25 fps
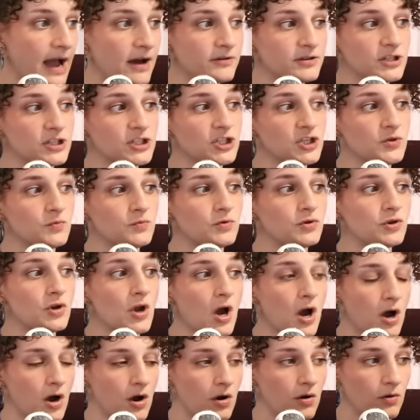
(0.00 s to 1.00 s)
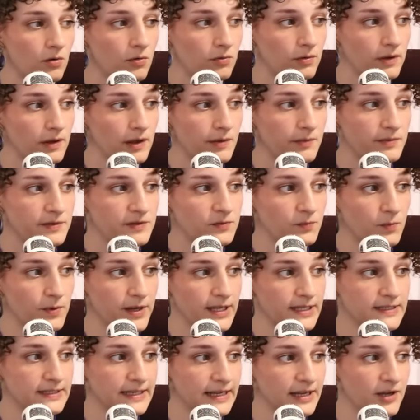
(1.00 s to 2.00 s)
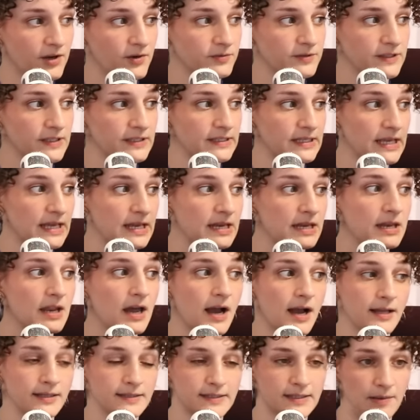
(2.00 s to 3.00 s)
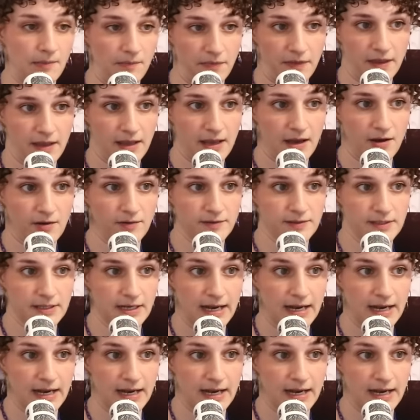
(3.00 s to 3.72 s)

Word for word: How did you know it was weed psychosis and not something else?